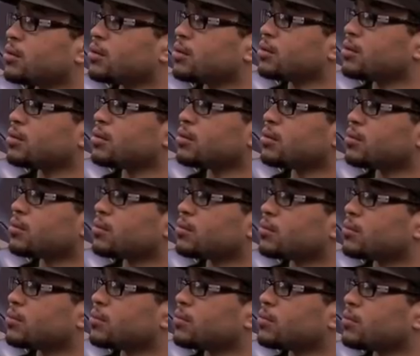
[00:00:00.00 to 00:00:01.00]

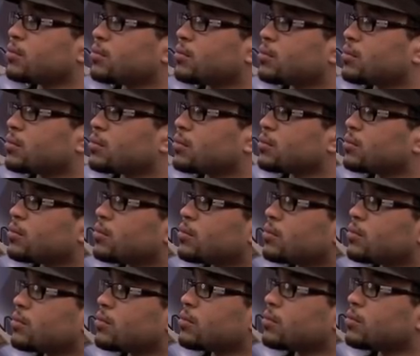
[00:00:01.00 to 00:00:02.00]

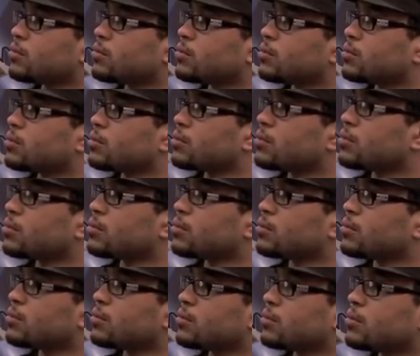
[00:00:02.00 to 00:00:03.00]

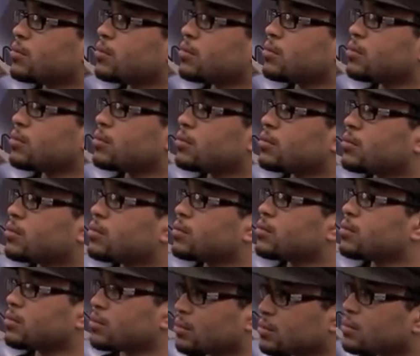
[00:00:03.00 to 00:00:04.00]

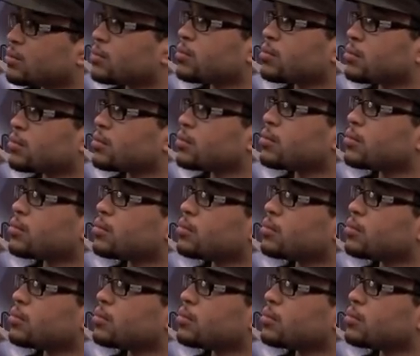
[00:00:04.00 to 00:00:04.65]
The person shown says nothing.